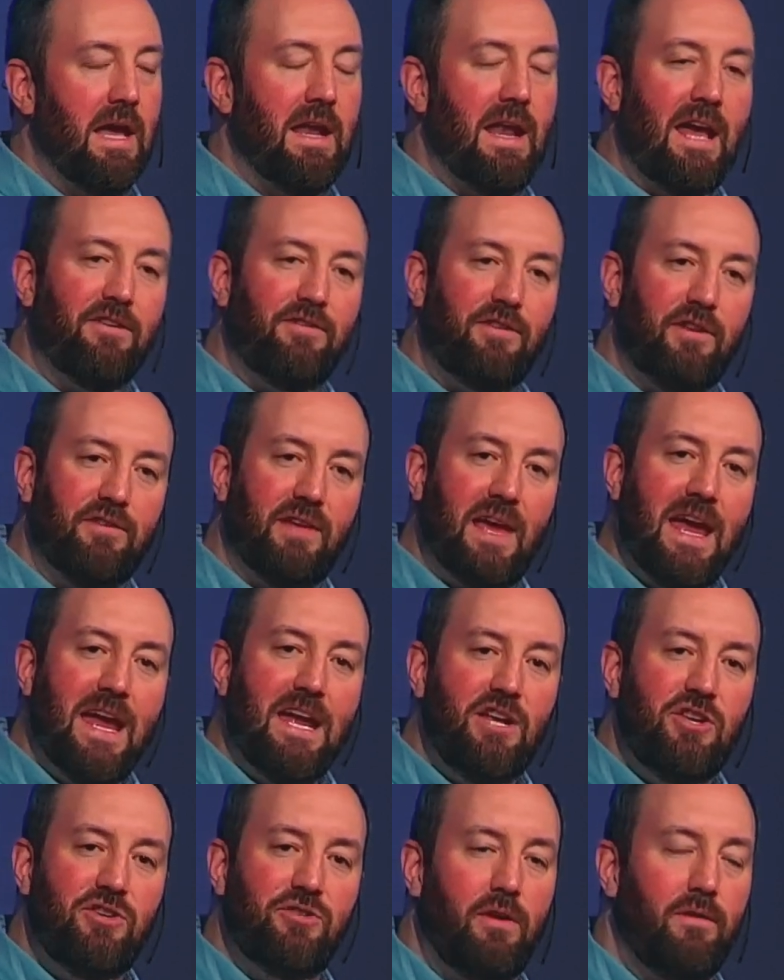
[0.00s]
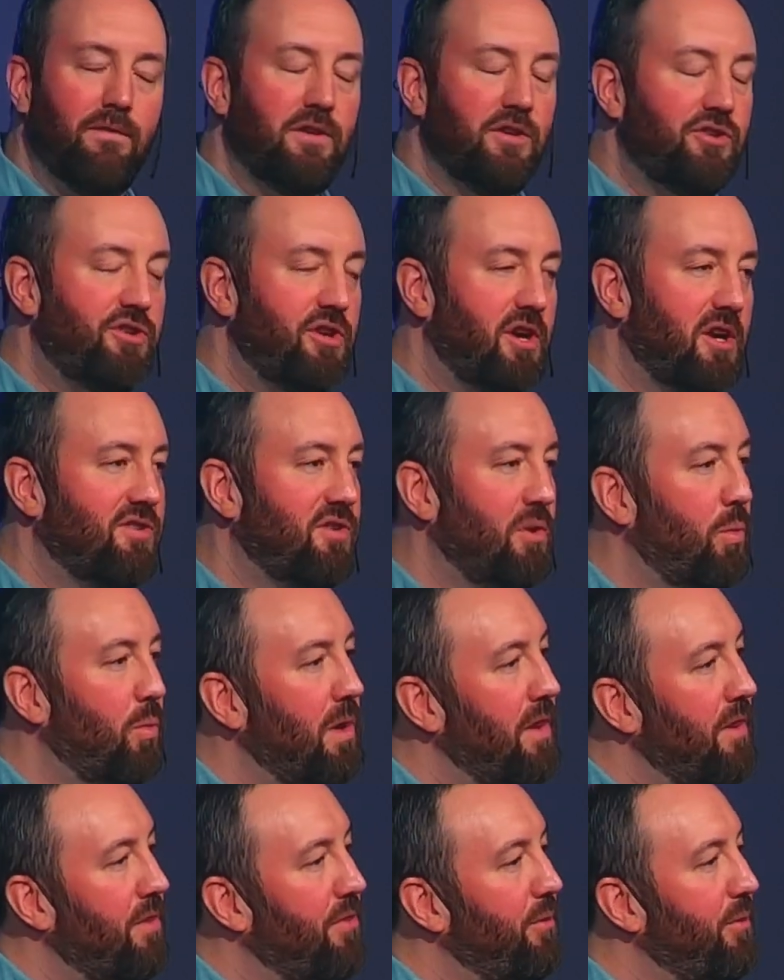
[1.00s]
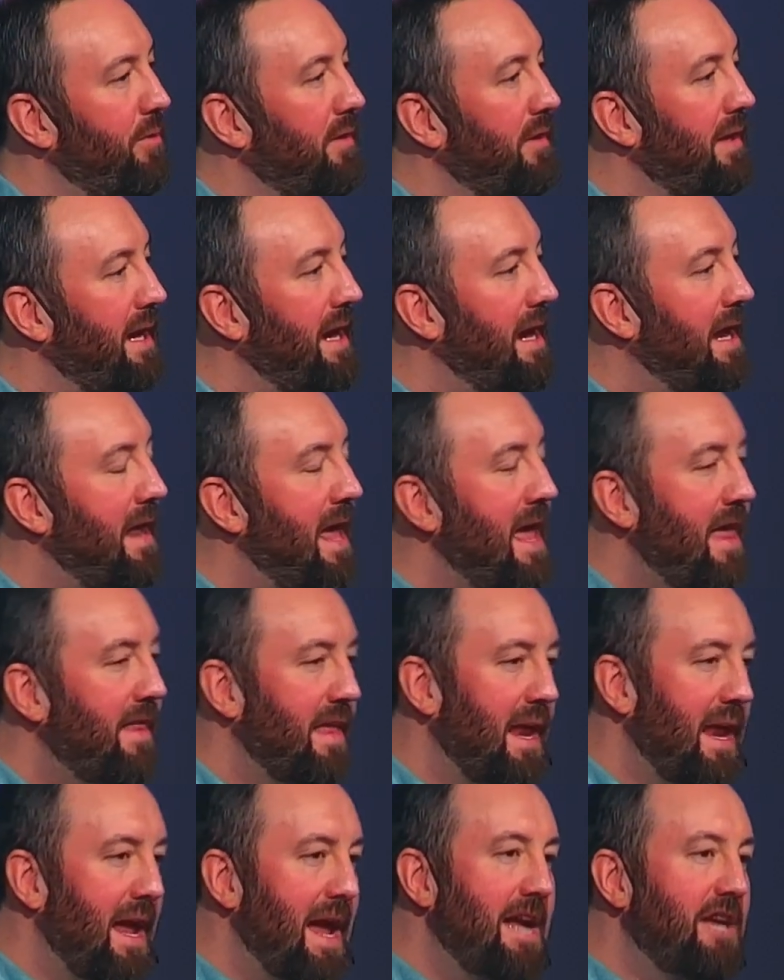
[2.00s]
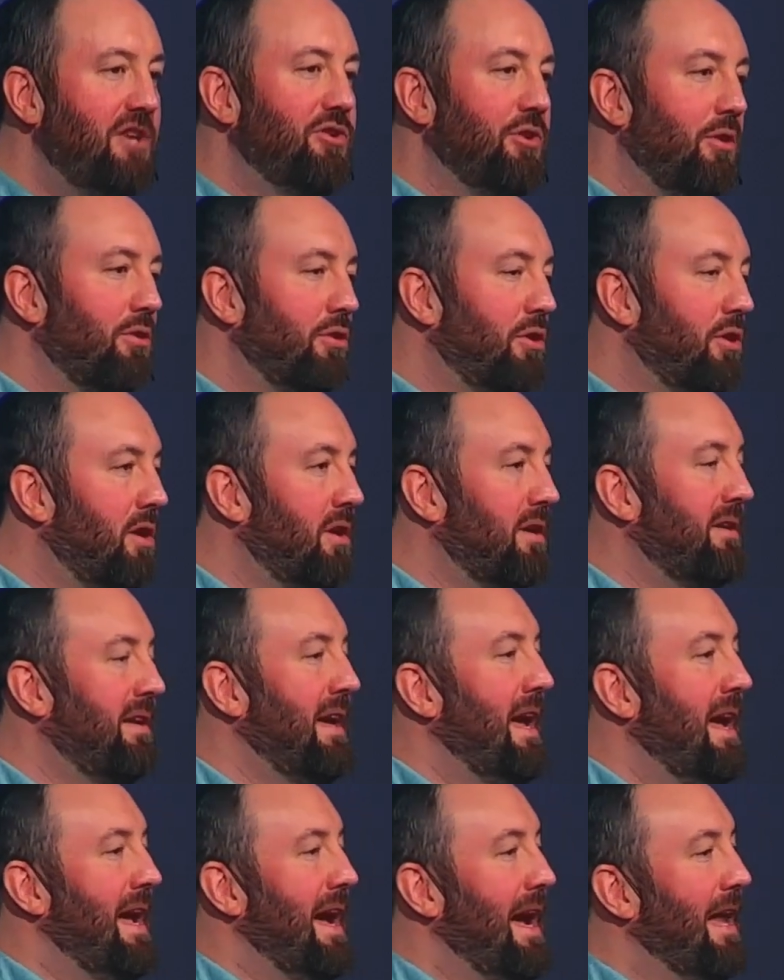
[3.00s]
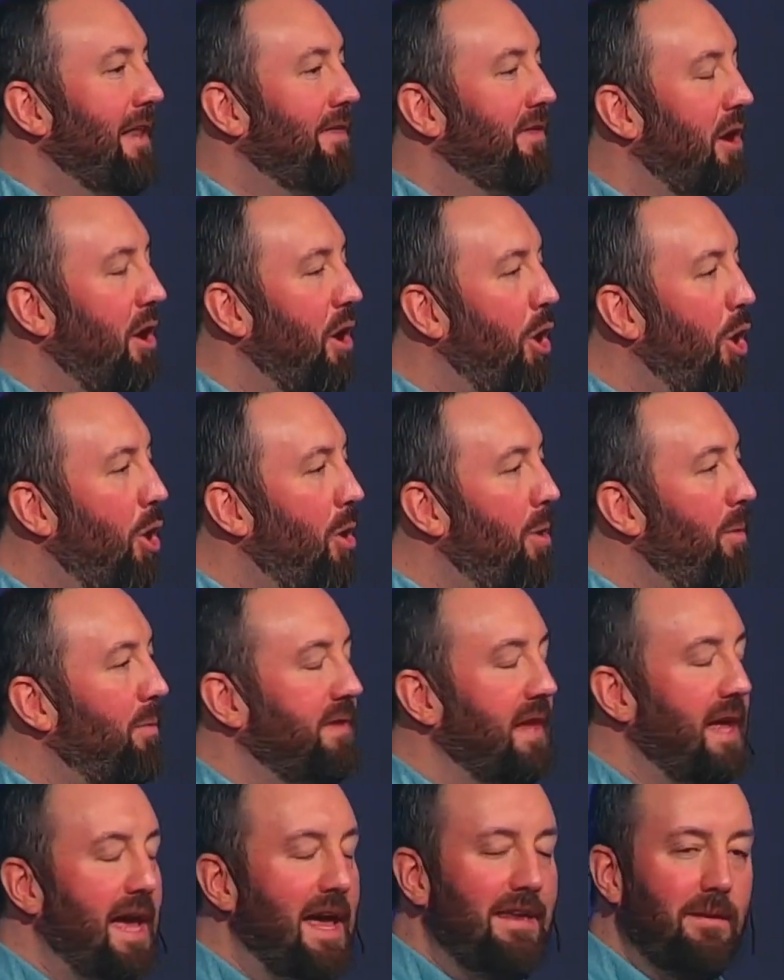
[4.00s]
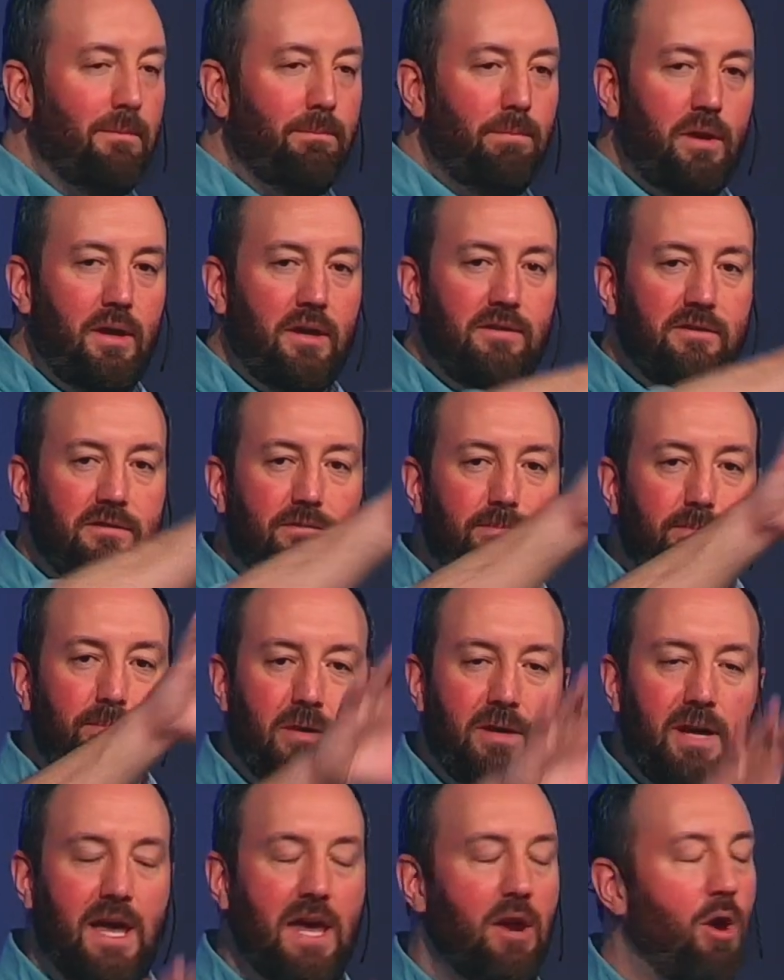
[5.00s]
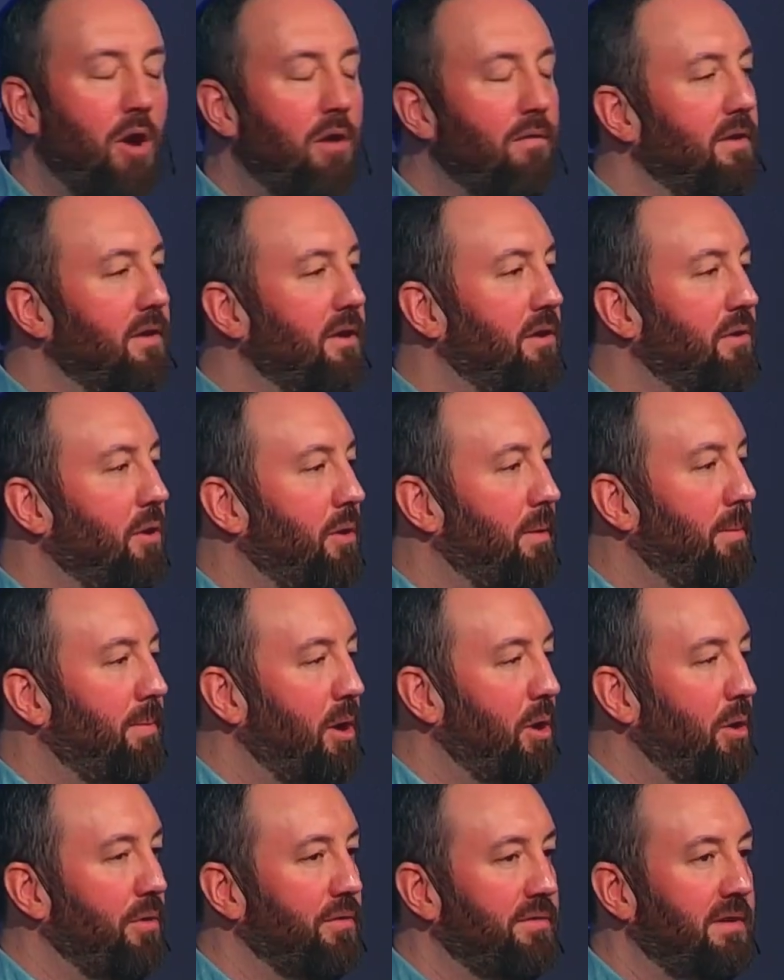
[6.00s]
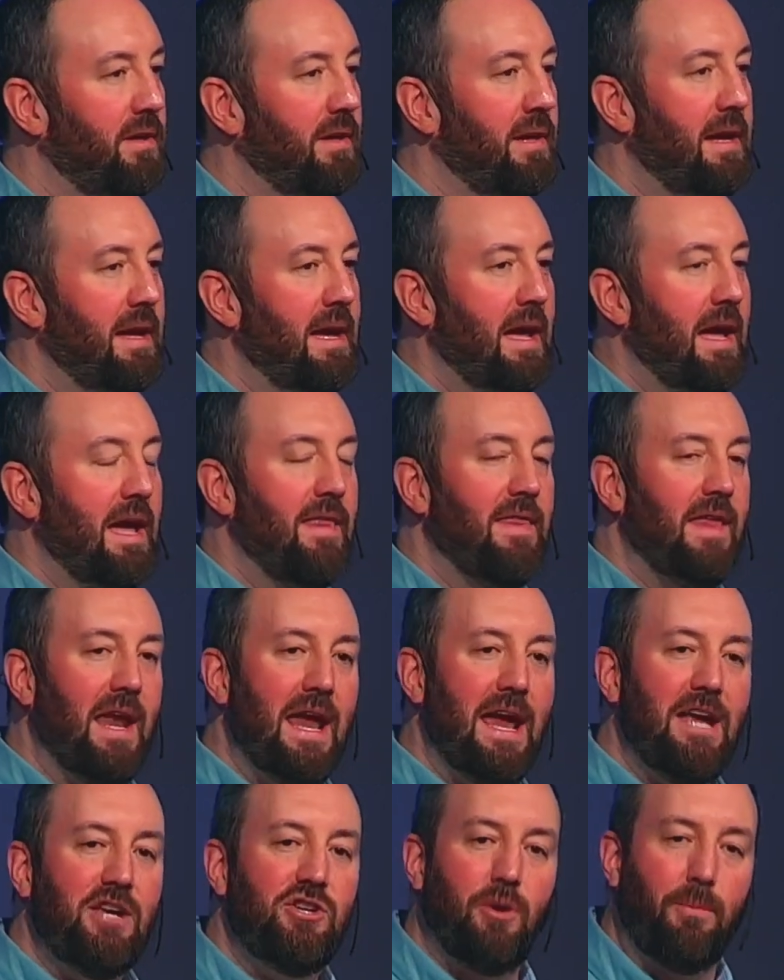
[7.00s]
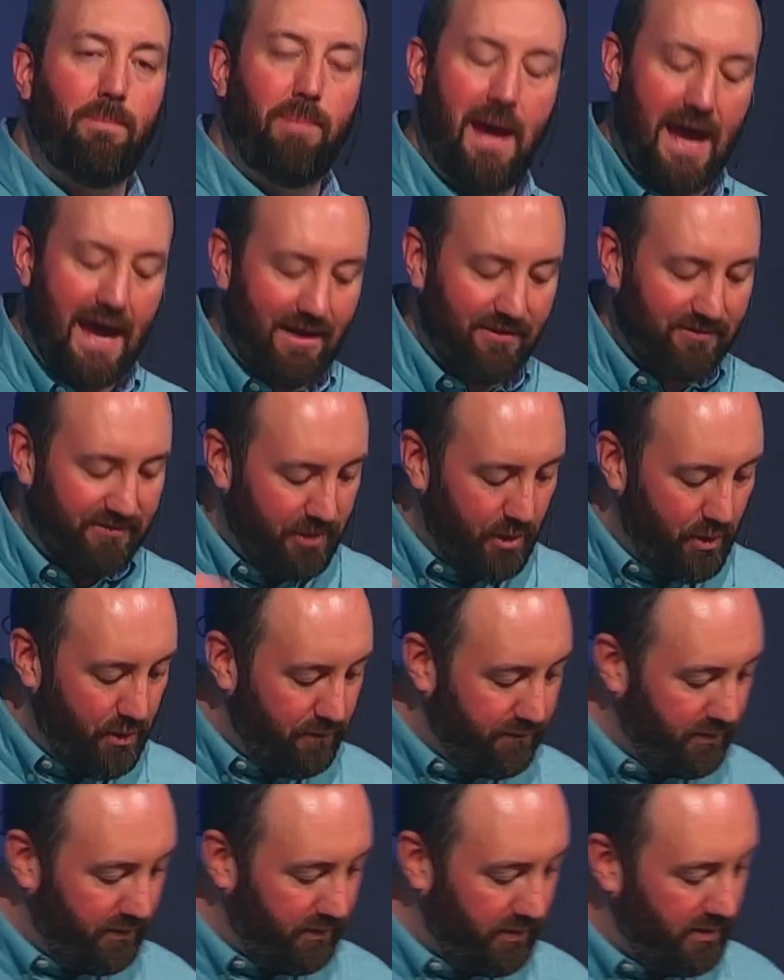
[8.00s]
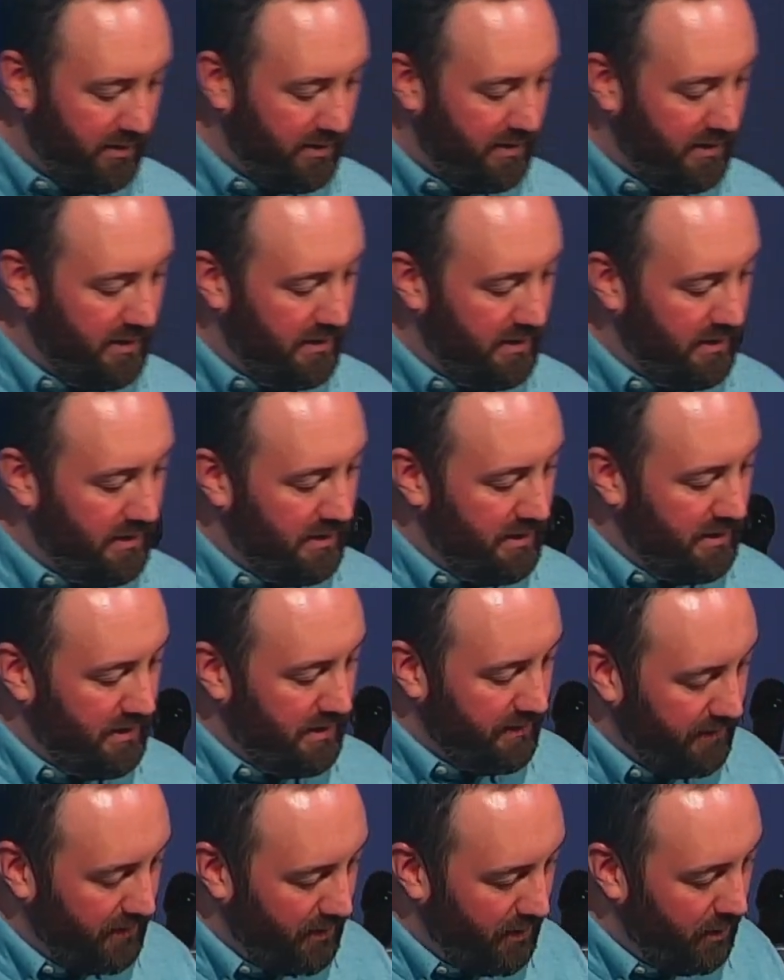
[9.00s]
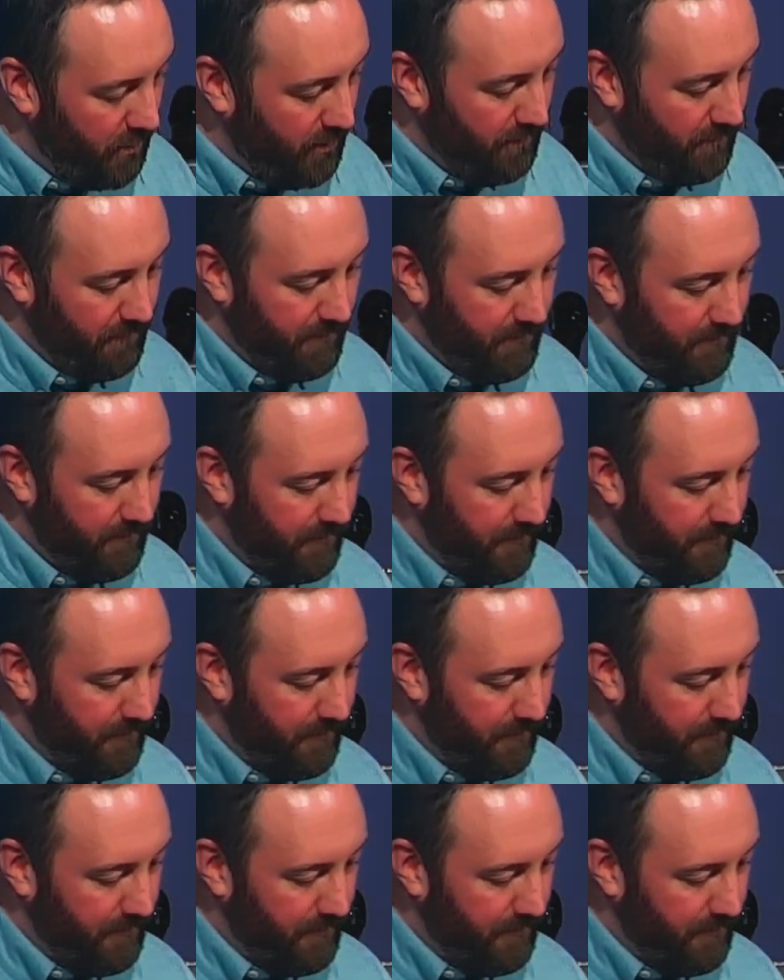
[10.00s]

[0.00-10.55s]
And as this angel of destruction went through the land, that angel looked at the homes that had the blood spread over the doorpost, and that angel passed over the home.